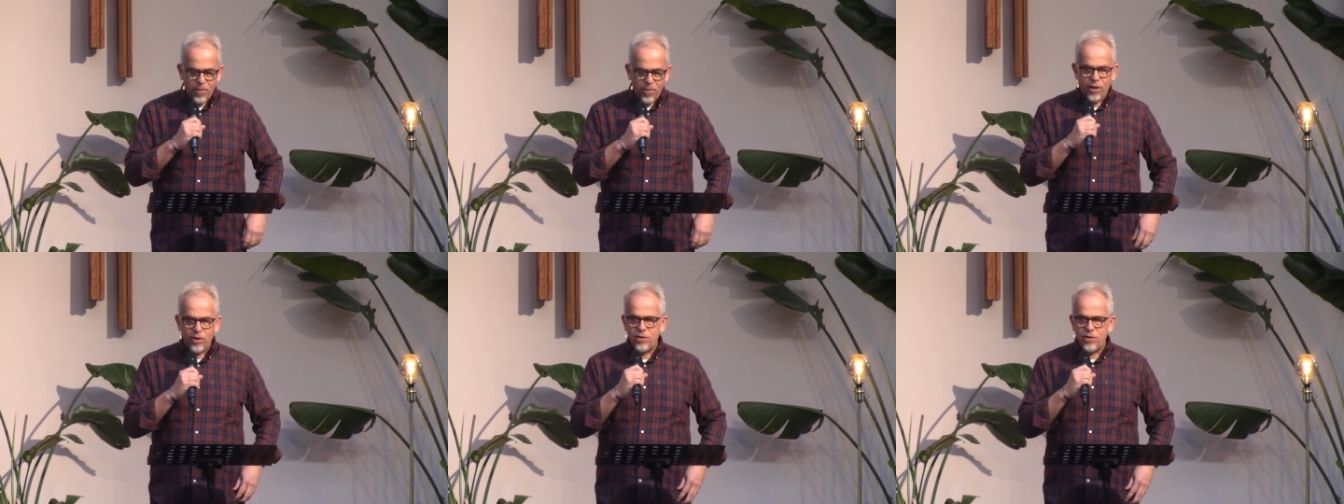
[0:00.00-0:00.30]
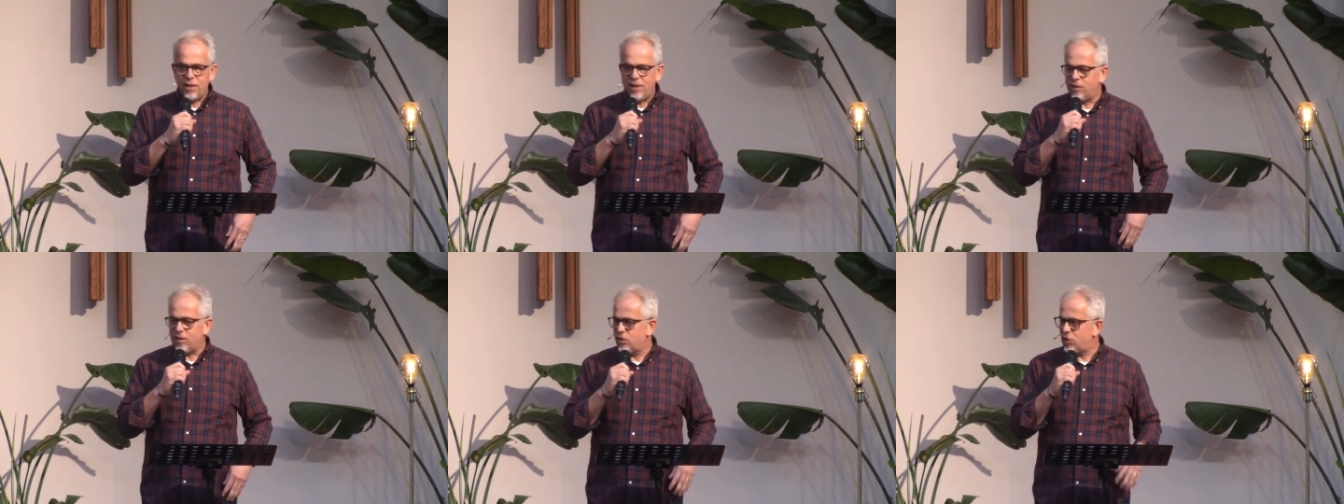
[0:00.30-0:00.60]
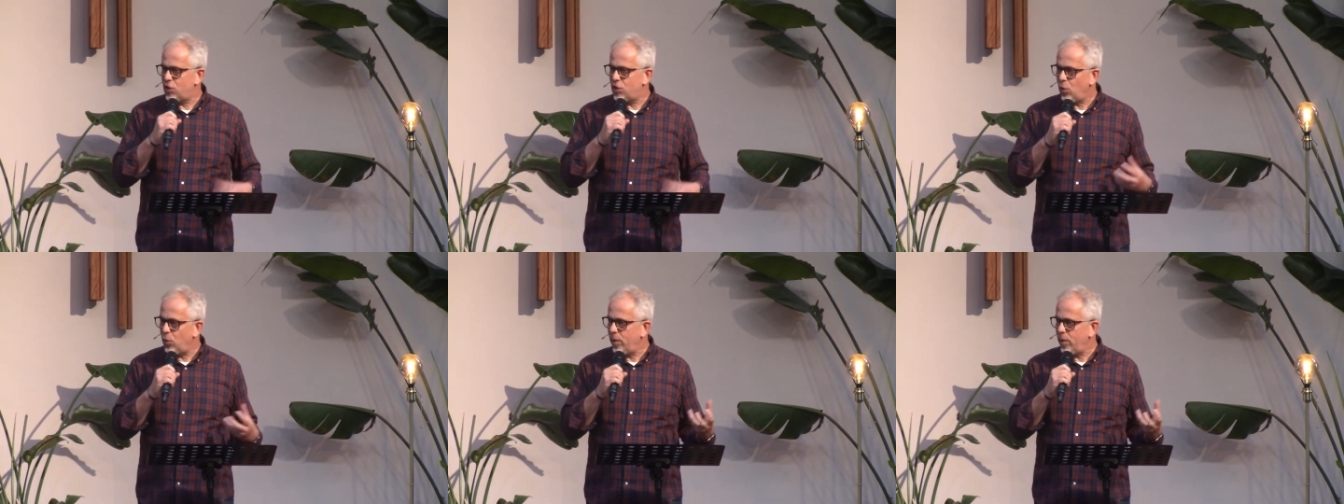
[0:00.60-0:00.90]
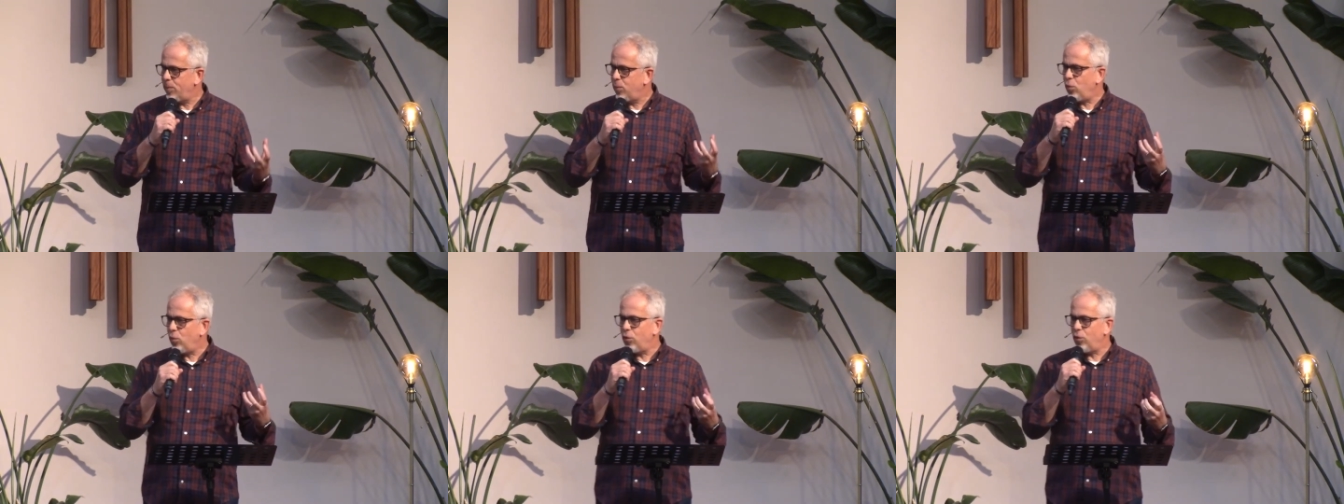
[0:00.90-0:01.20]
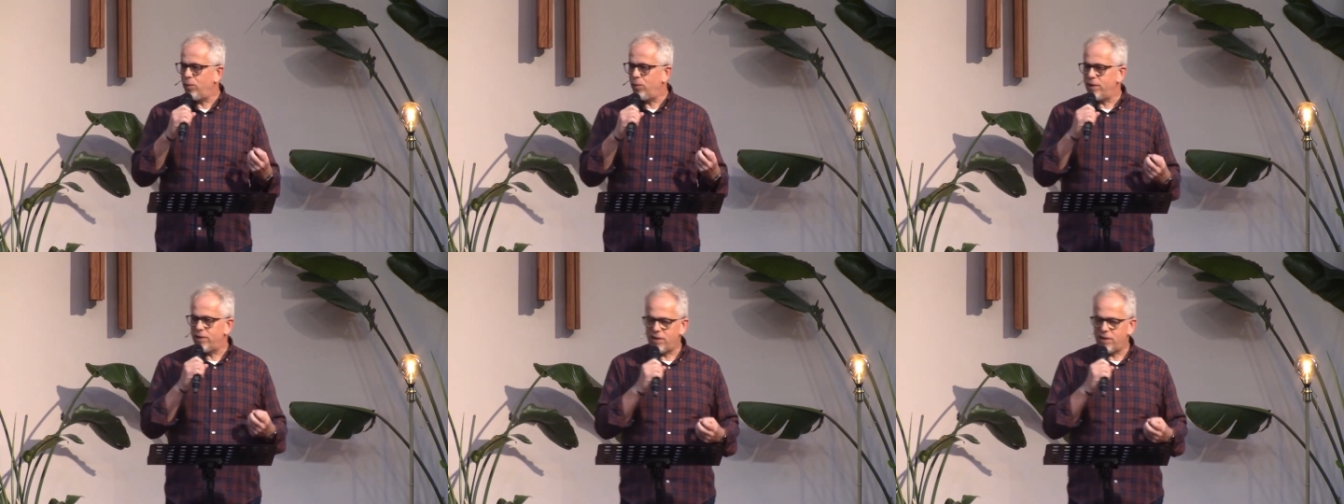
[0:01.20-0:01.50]
You see, it's so
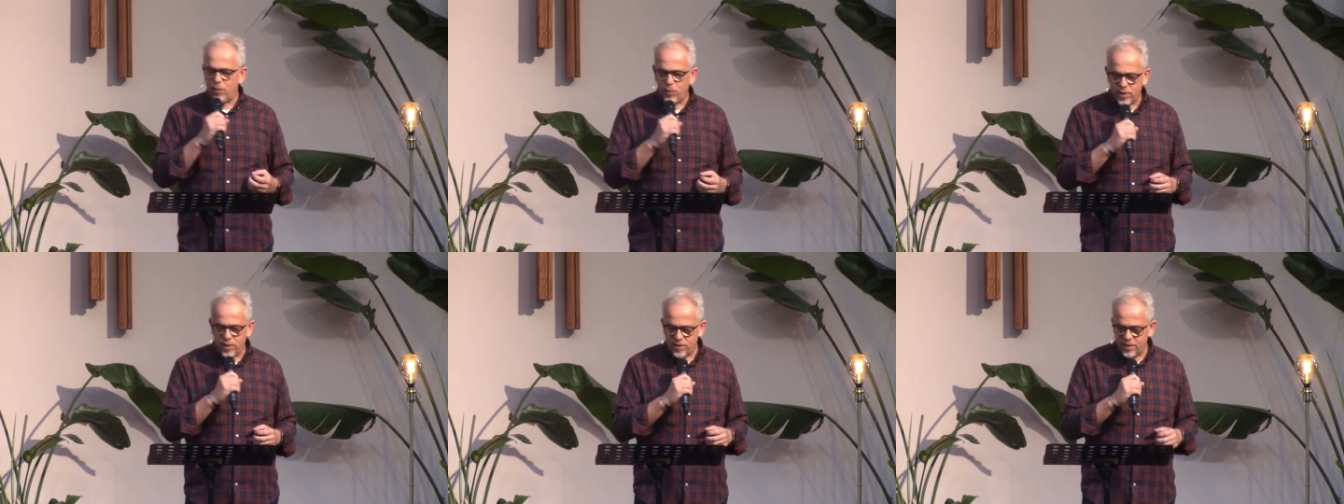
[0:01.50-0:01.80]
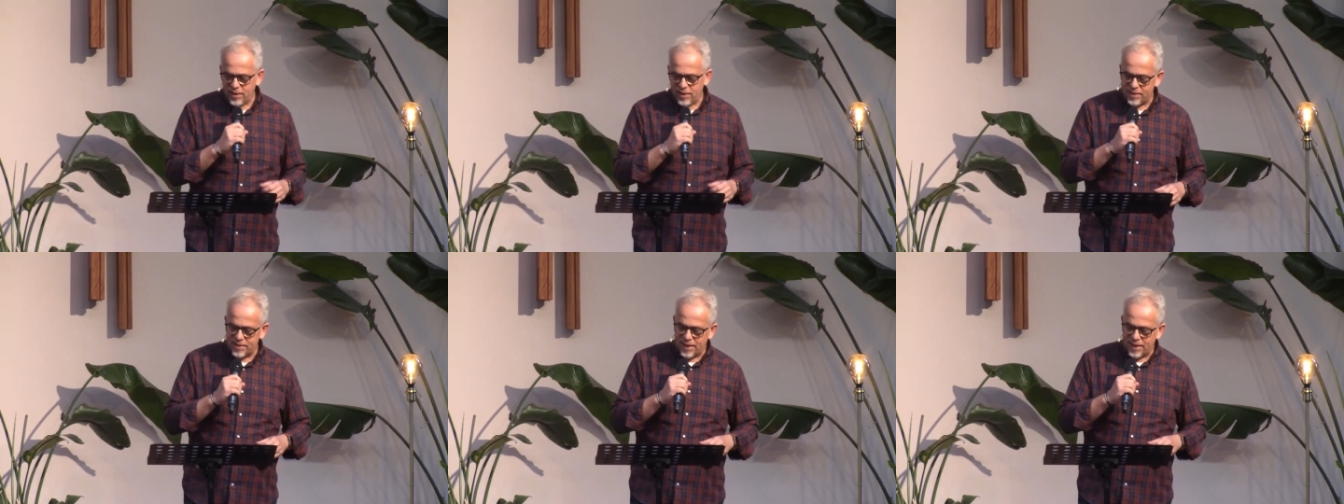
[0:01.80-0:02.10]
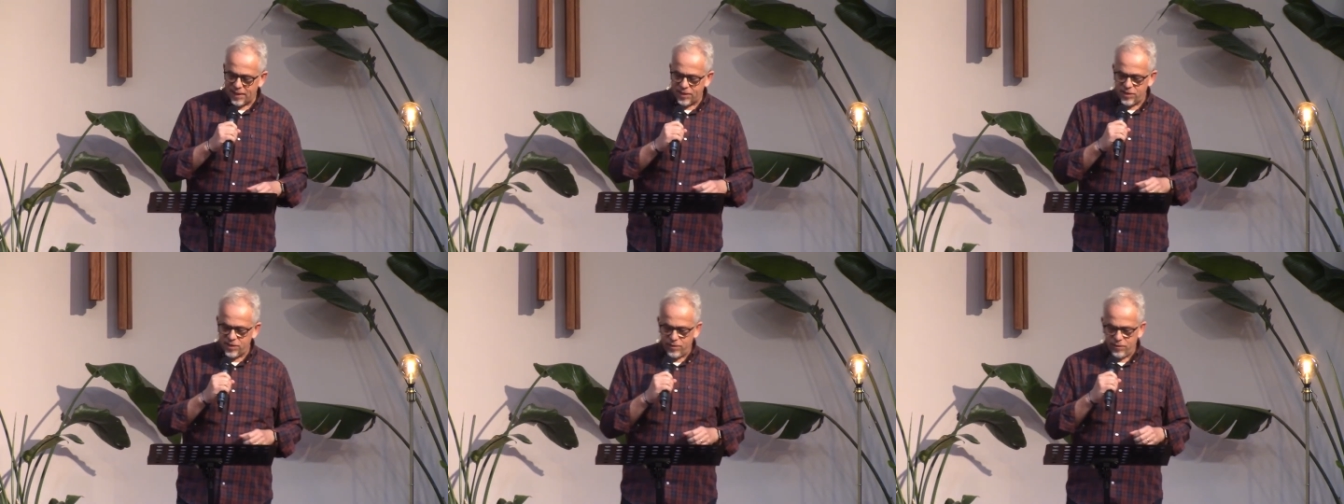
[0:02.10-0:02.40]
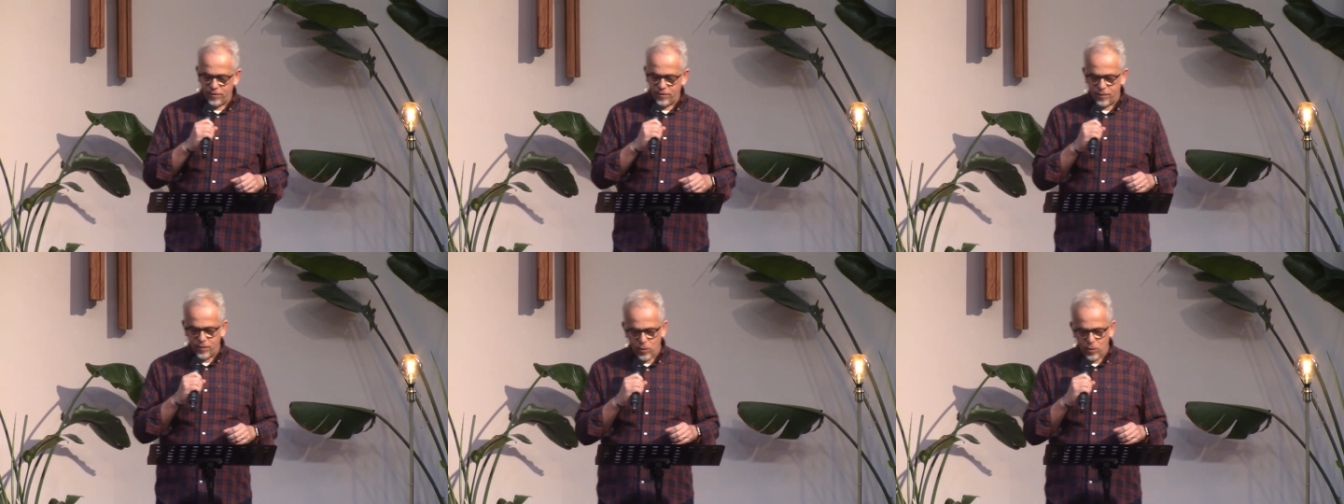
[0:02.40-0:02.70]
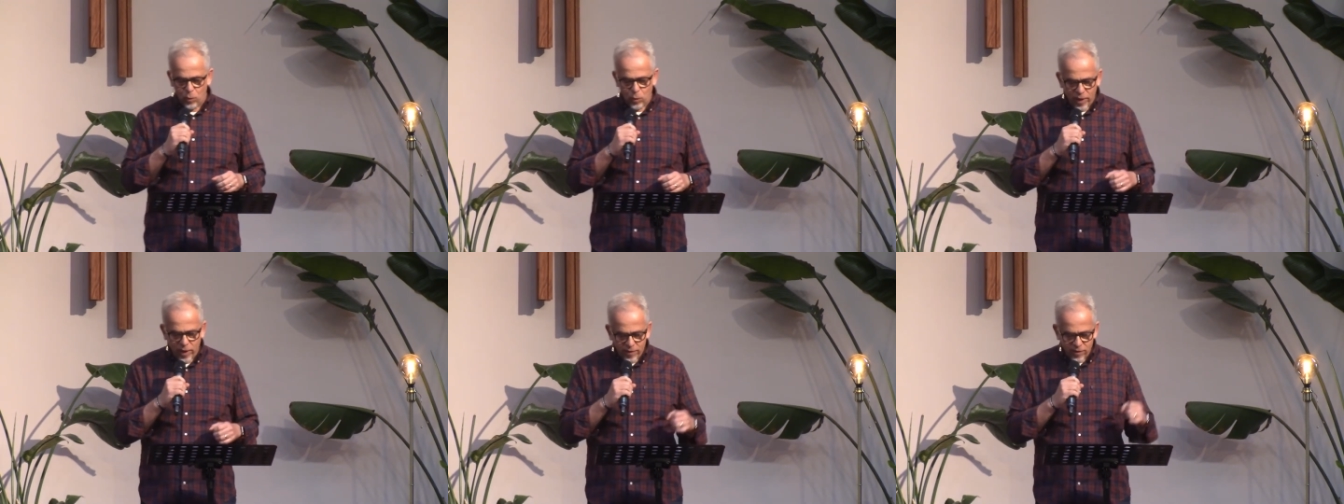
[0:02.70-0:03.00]
important we see where sin is active.
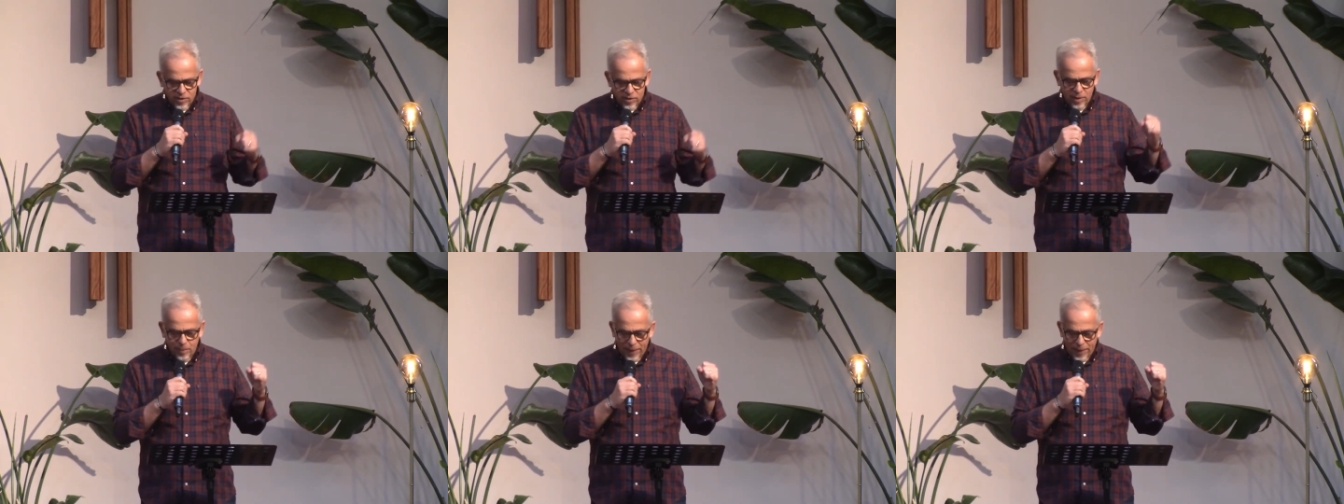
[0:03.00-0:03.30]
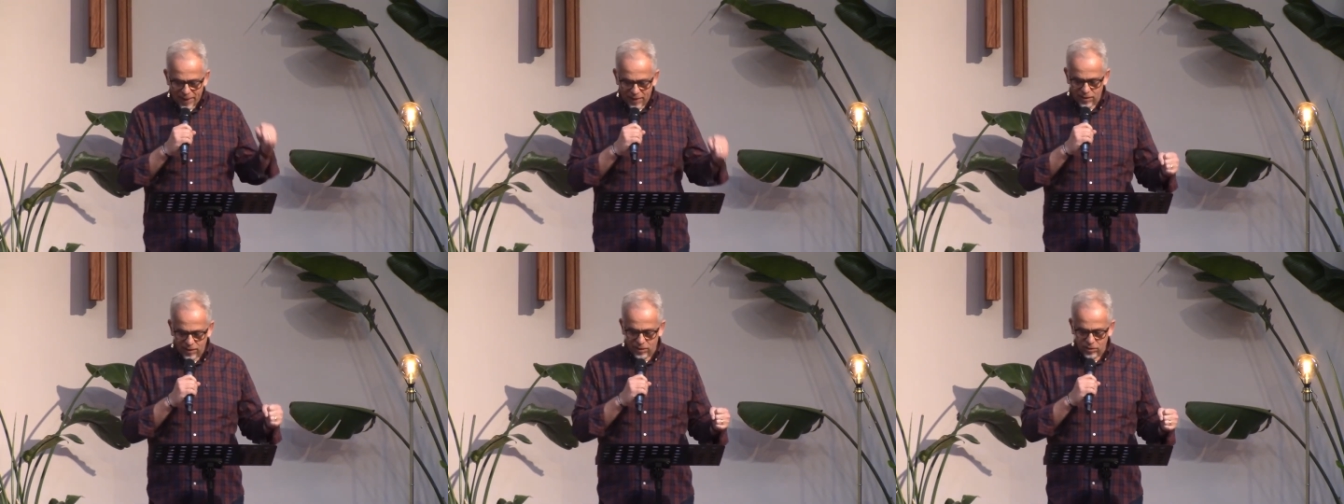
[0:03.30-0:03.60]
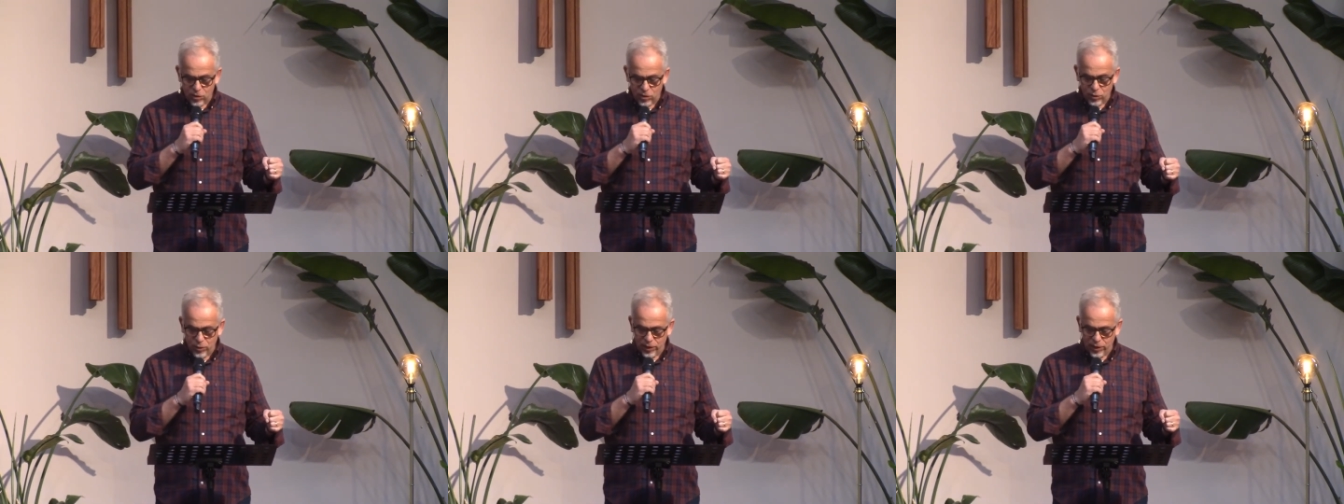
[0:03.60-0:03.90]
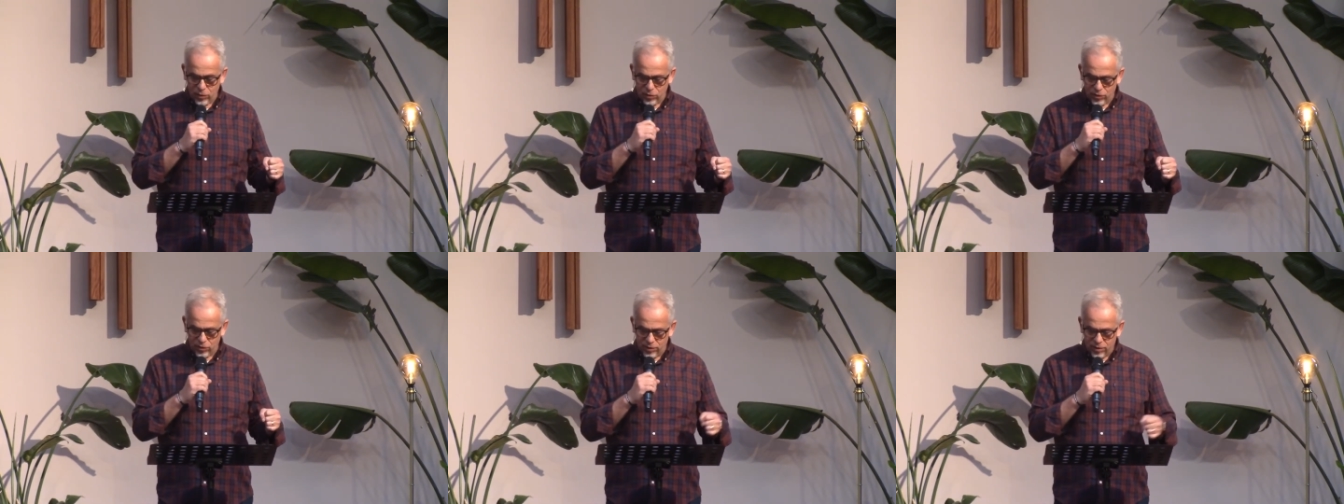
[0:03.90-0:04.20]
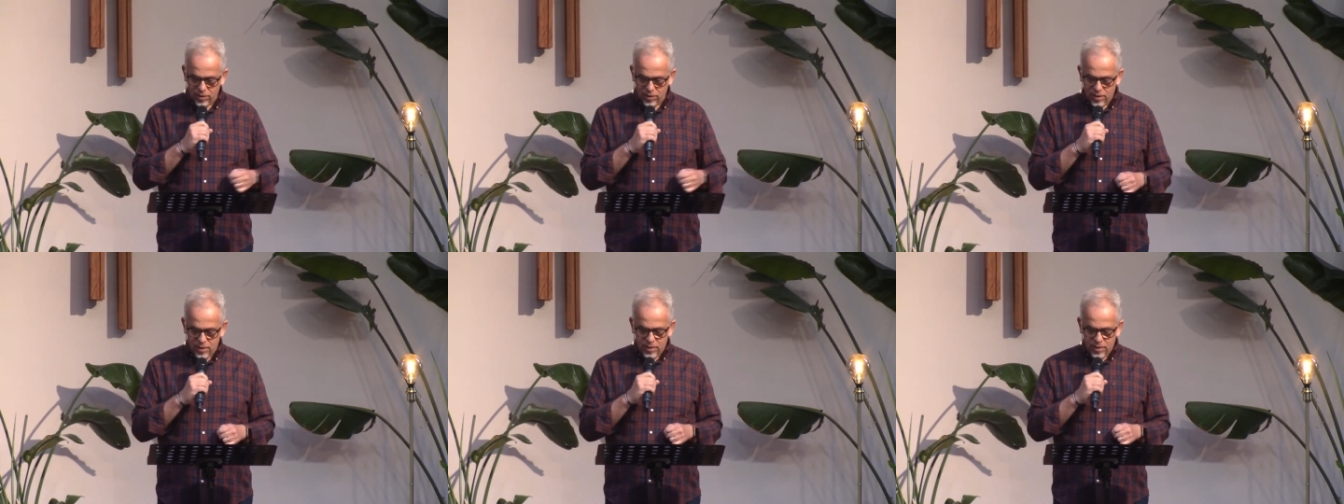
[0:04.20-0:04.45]
Where is the battle going on?